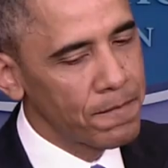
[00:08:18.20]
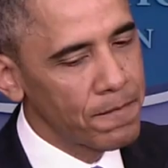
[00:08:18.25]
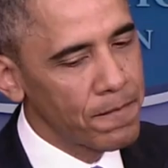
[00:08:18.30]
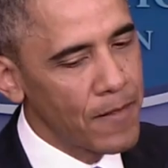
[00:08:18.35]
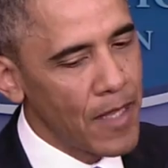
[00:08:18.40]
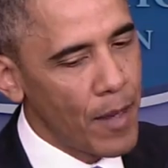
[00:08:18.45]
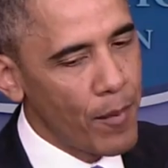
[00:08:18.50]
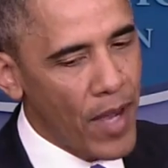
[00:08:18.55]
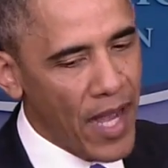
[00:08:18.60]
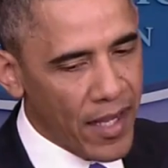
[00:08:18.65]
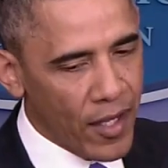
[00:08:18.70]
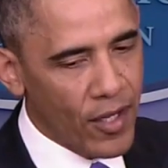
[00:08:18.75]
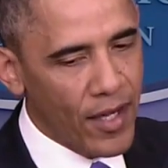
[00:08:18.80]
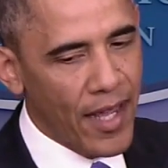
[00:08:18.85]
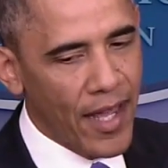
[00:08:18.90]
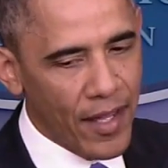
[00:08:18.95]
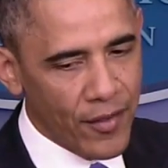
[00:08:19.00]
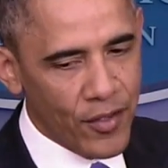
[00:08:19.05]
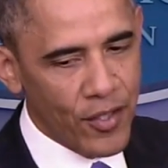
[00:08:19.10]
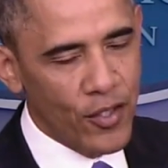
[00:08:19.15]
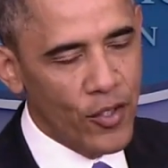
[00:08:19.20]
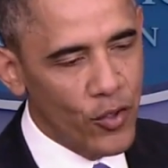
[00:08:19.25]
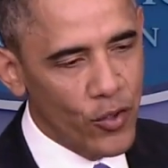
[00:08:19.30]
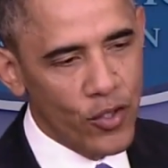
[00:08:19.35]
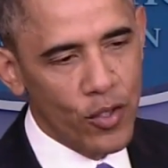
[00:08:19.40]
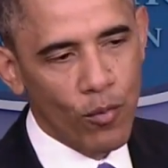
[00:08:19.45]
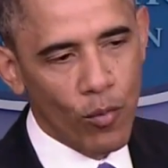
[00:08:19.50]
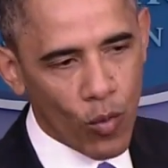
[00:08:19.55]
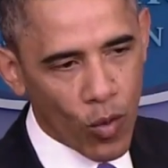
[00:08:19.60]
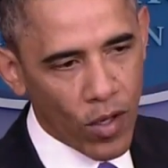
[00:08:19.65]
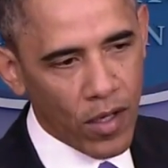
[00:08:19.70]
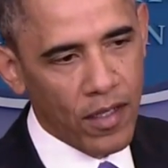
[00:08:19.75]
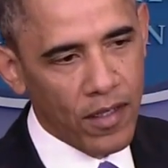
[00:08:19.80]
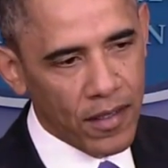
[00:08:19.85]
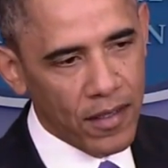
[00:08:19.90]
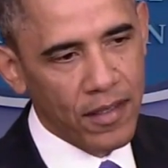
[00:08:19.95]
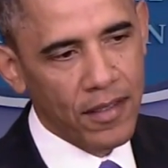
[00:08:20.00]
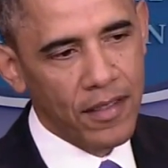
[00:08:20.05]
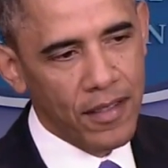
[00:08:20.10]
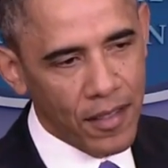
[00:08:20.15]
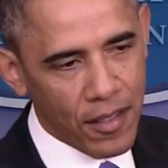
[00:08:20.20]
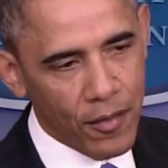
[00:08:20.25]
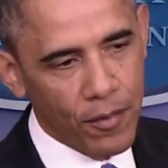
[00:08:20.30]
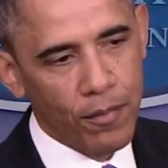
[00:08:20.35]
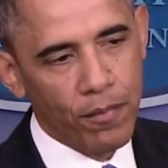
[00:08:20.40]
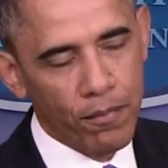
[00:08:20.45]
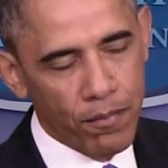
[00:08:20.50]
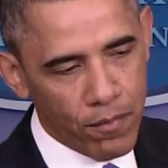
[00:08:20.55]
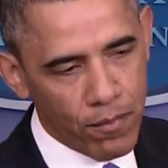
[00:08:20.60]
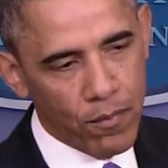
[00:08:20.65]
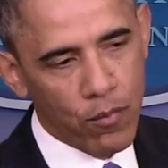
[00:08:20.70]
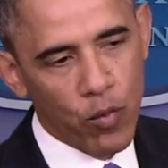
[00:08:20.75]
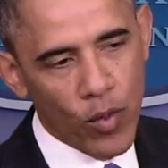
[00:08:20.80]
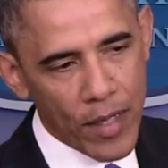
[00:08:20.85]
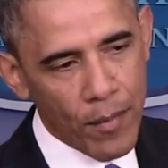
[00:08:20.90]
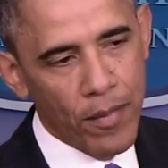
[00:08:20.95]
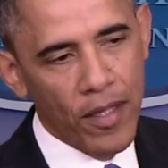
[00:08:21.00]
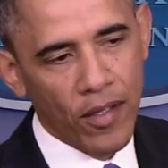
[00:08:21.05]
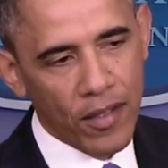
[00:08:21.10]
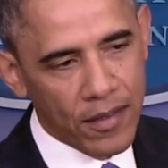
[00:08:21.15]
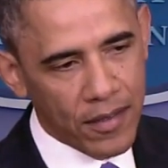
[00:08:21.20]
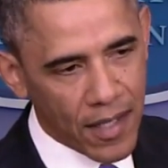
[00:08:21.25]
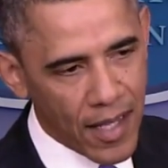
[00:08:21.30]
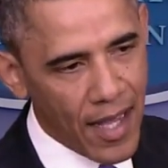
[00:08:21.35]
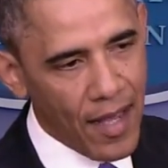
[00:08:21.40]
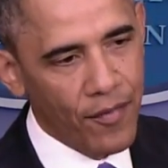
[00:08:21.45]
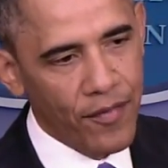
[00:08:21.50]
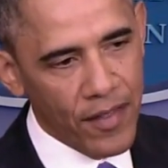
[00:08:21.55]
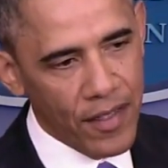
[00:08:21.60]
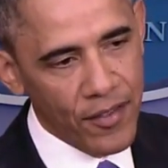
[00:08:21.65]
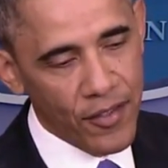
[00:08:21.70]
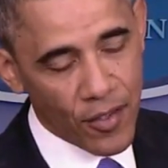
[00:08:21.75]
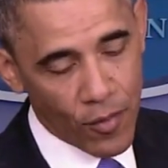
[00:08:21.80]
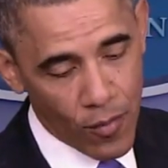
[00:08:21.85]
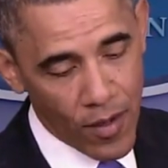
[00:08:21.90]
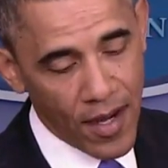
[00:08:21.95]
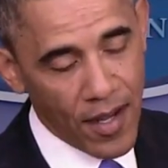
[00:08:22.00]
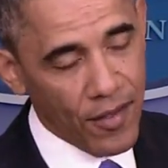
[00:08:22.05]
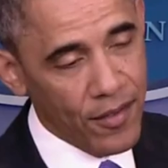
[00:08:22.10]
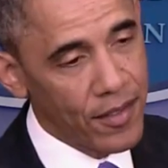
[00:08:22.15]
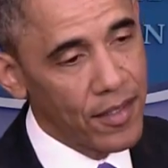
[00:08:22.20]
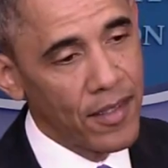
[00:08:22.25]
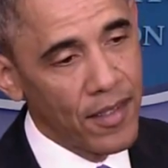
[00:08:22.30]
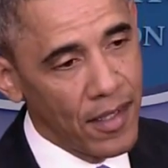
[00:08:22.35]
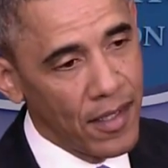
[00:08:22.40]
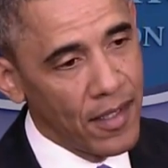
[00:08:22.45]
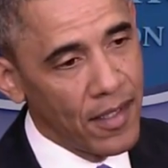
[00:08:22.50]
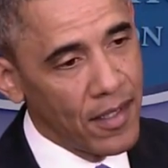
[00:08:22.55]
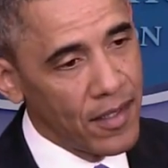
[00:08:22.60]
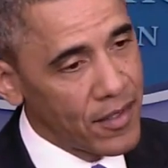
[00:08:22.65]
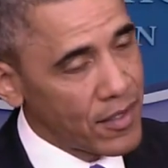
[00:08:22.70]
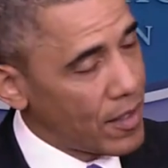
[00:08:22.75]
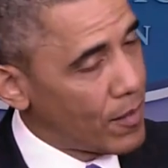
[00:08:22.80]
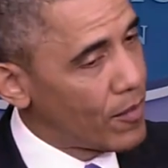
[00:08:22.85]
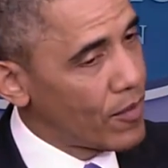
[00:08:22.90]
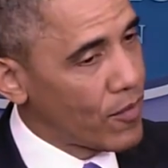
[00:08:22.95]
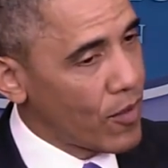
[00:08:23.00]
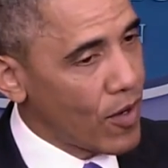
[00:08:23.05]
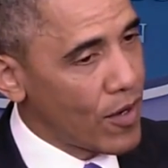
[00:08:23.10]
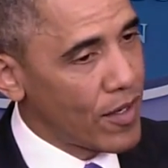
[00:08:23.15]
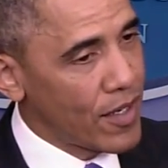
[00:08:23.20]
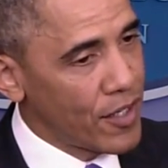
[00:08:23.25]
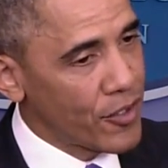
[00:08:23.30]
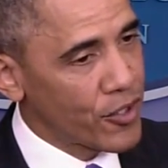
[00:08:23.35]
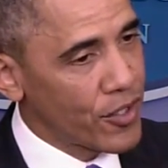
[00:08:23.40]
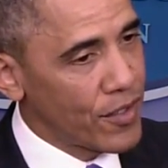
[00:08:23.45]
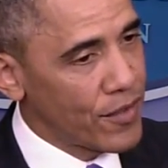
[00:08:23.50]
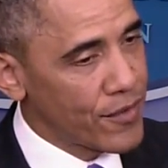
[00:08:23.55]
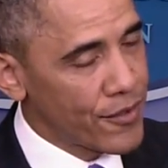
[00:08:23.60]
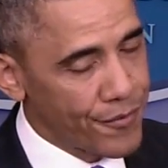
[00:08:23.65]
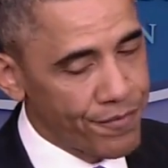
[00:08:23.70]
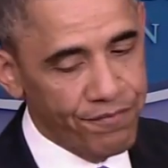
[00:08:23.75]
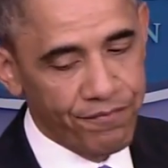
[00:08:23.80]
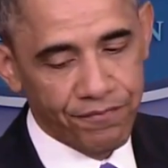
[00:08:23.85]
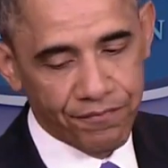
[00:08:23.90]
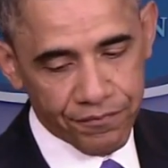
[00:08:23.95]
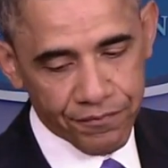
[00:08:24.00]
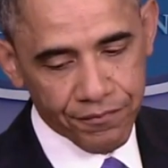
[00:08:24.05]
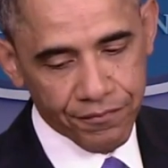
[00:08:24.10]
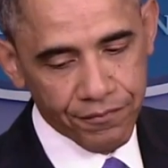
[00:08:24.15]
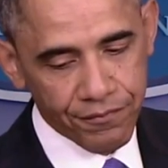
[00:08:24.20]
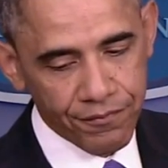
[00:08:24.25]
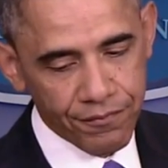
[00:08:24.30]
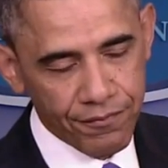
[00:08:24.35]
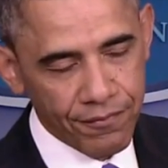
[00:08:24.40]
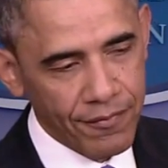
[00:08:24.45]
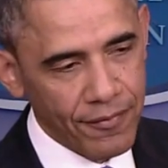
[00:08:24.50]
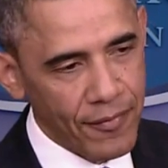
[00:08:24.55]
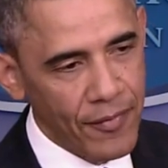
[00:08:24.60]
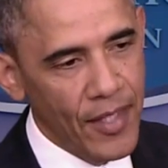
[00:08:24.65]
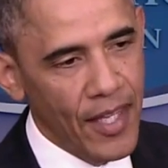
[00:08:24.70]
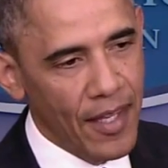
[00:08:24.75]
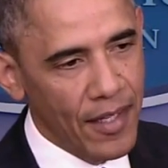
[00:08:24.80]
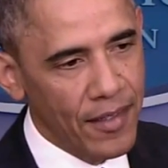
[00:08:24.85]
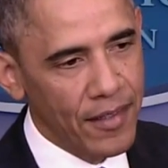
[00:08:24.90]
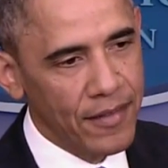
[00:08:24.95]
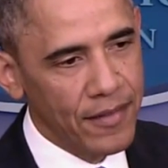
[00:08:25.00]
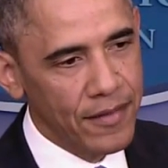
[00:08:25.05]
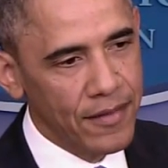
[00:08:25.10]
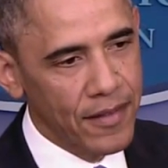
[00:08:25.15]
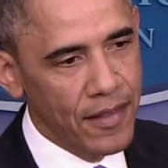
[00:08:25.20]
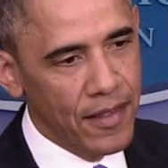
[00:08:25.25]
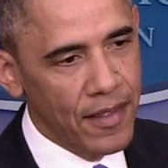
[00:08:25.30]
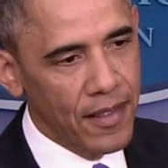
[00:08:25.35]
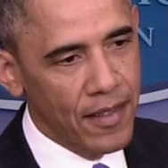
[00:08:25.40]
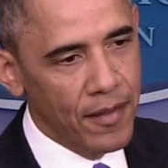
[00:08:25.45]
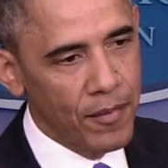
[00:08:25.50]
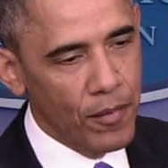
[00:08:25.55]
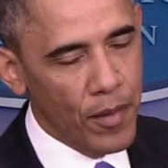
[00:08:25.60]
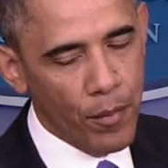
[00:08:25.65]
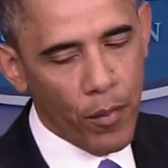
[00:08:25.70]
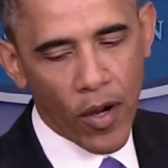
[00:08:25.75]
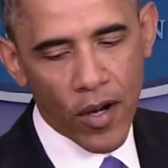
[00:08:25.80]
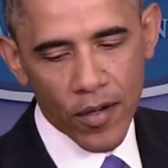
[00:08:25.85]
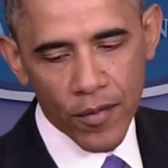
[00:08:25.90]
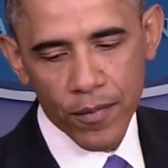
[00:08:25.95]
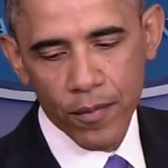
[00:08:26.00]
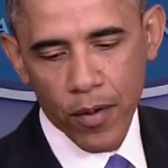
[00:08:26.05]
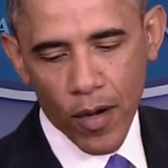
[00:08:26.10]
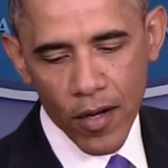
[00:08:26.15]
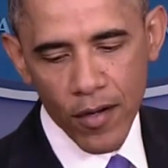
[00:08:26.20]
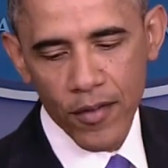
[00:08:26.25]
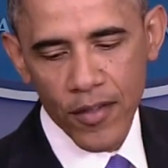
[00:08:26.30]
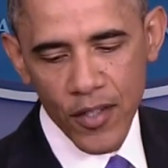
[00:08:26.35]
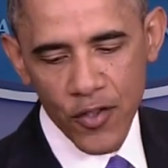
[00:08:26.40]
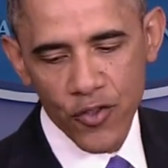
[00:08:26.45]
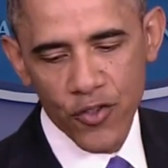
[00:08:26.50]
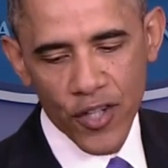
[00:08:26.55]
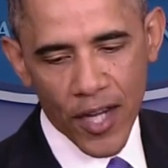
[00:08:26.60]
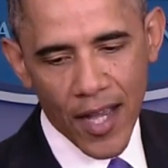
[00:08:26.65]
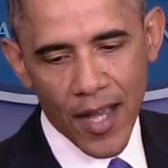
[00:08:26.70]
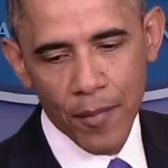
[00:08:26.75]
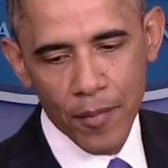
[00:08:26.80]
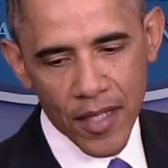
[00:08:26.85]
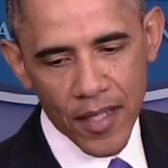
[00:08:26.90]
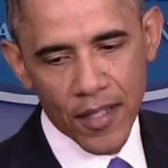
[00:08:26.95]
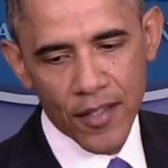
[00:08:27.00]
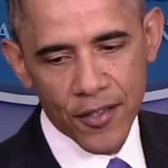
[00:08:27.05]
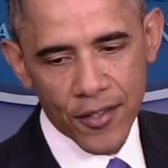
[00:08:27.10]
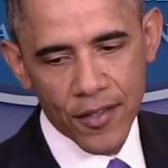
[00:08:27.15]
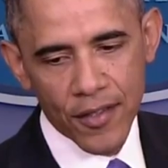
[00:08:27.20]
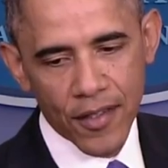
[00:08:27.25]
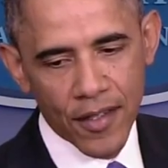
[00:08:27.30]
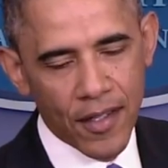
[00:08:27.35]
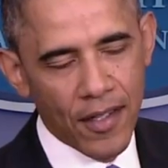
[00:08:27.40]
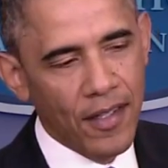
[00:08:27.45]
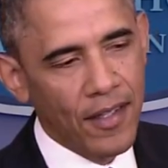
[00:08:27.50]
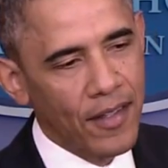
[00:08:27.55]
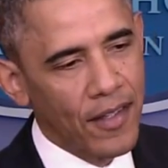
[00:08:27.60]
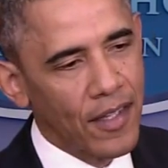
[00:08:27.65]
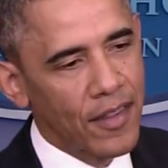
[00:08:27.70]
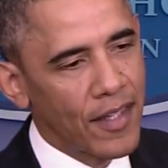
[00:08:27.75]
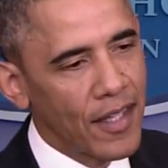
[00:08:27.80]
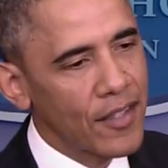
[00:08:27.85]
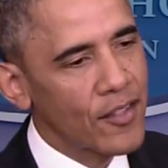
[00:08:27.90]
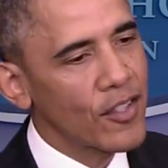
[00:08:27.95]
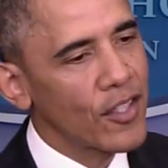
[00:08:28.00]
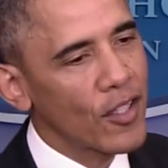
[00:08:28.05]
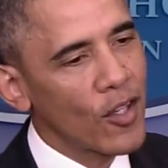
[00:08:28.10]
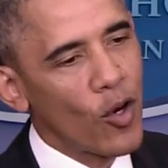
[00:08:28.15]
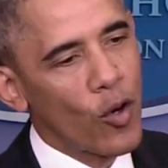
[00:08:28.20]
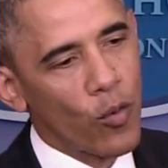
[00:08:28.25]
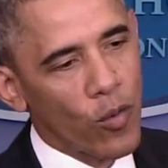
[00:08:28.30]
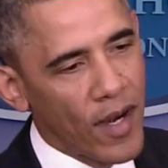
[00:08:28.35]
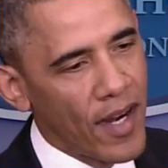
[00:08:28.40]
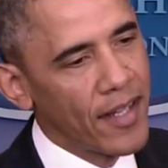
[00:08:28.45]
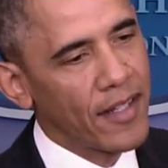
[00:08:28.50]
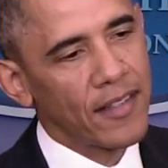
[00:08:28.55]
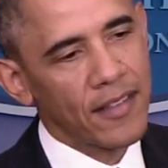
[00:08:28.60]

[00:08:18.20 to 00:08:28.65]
Am I going to have to do some work to rebuild confidence around some of our initiatives? Yeah. But part of this job is the things that go right,